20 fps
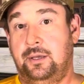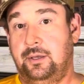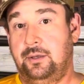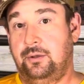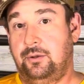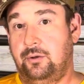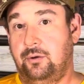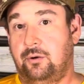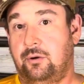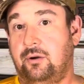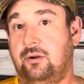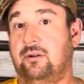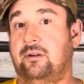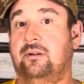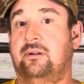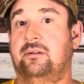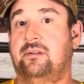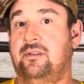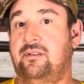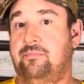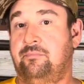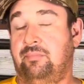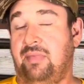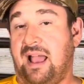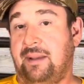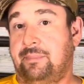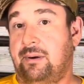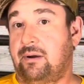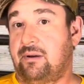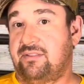your
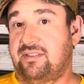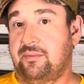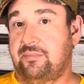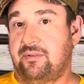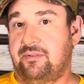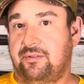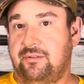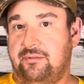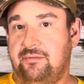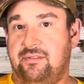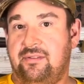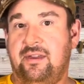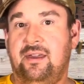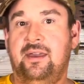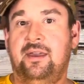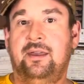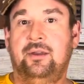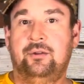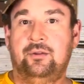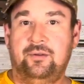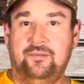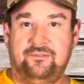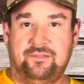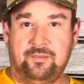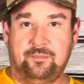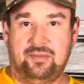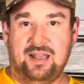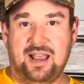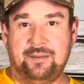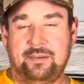black powder substitutes. For
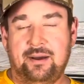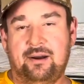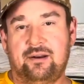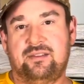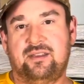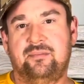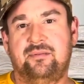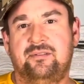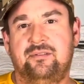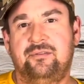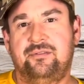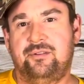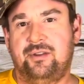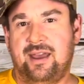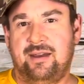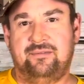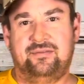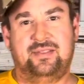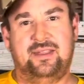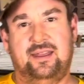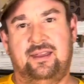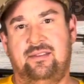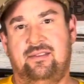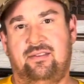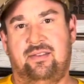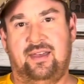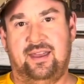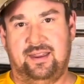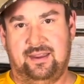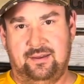black powder substitutes, you have things
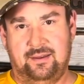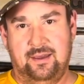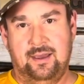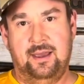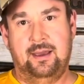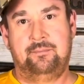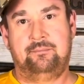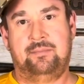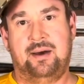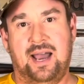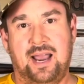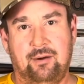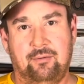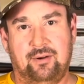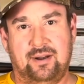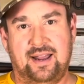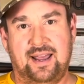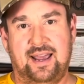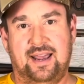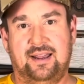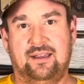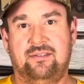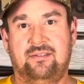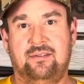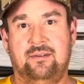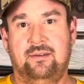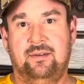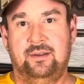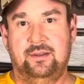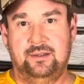like Pyrodex,
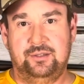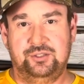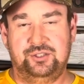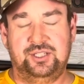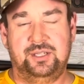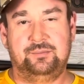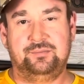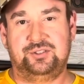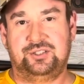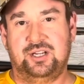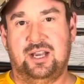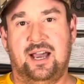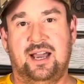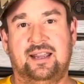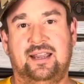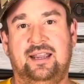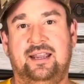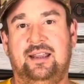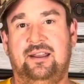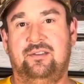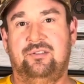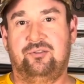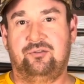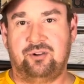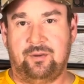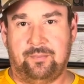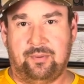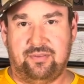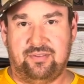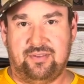Jim Shockey's,
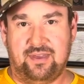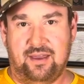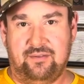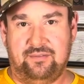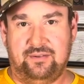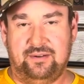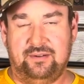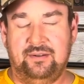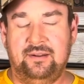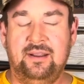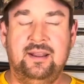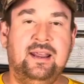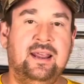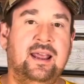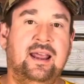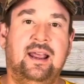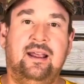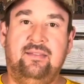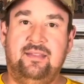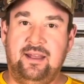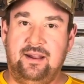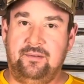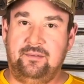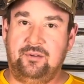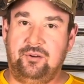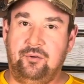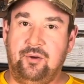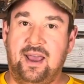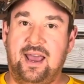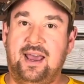777, and then
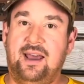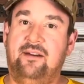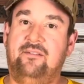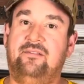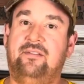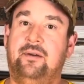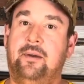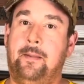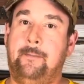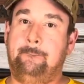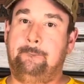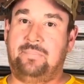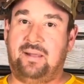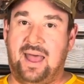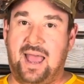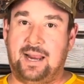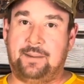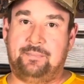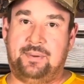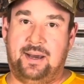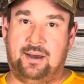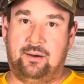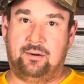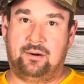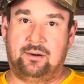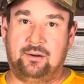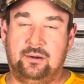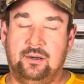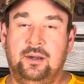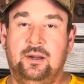you have black
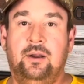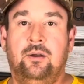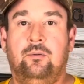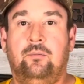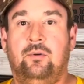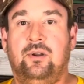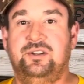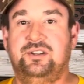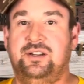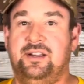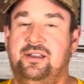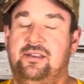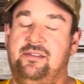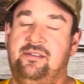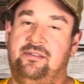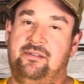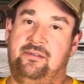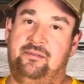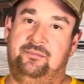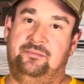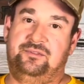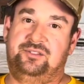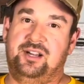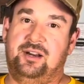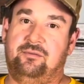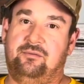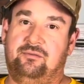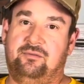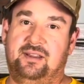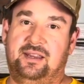powder, which is
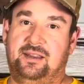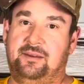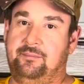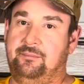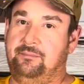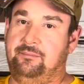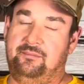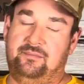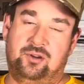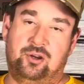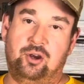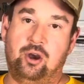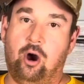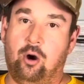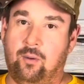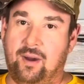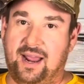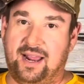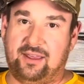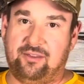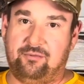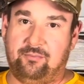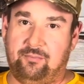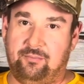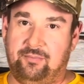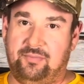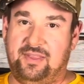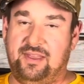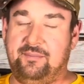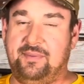generally GoX.
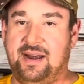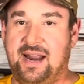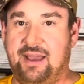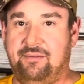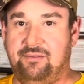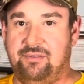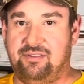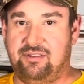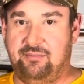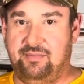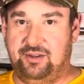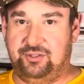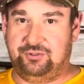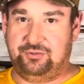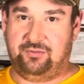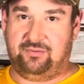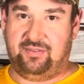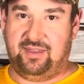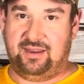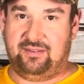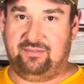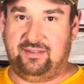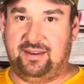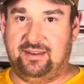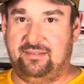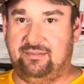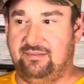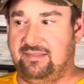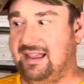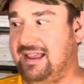They've been having some issues lately,
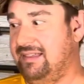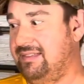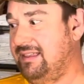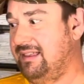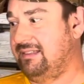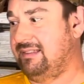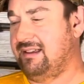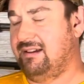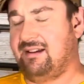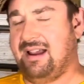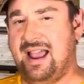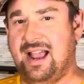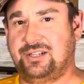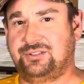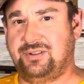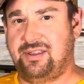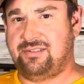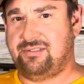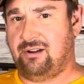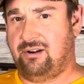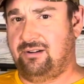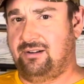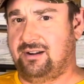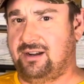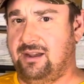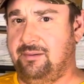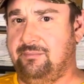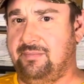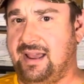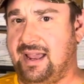and I think they're actually starting to
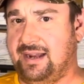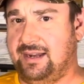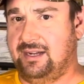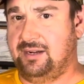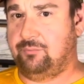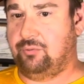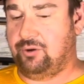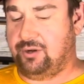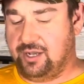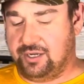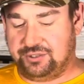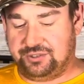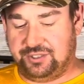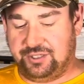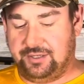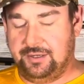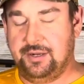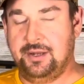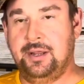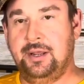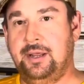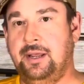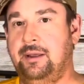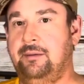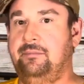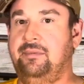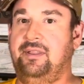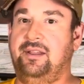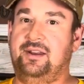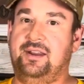come back into production.
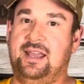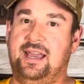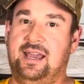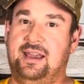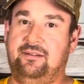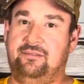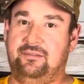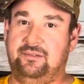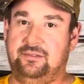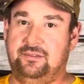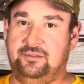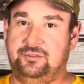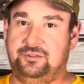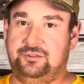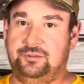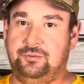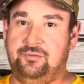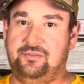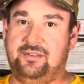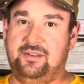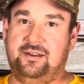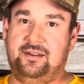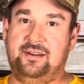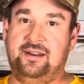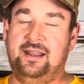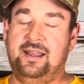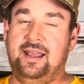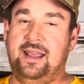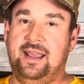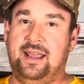But then you have Schutzen,
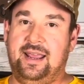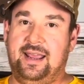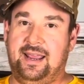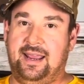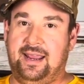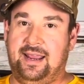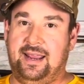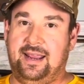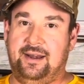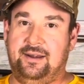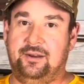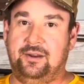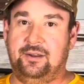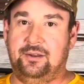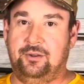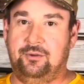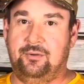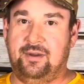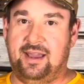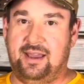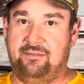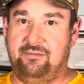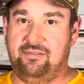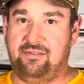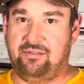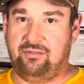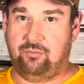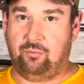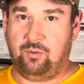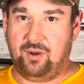and you have
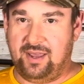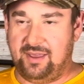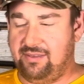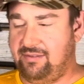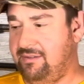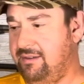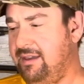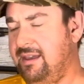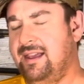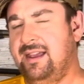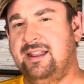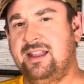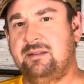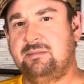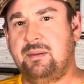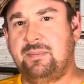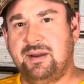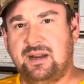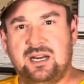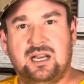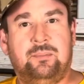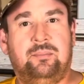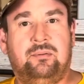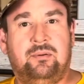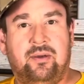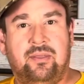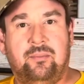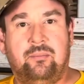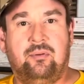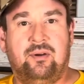Swiss. There might be a couple
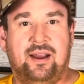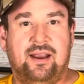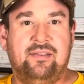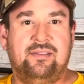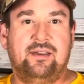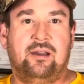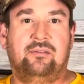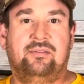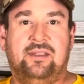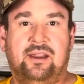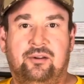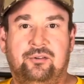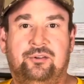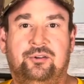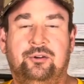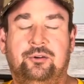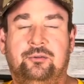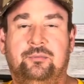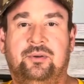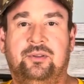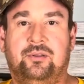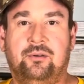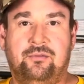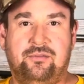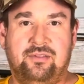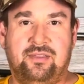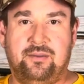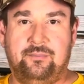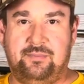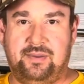other brands out there too, but those
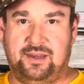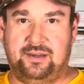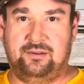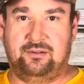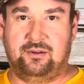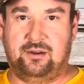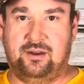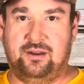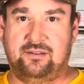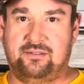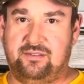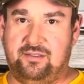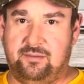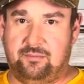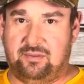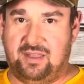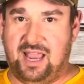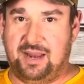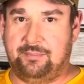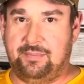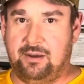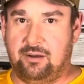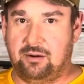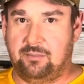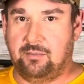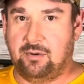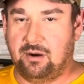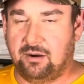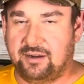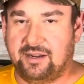are the big dogs in the black powder
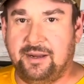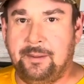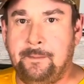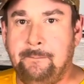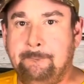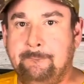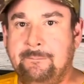market.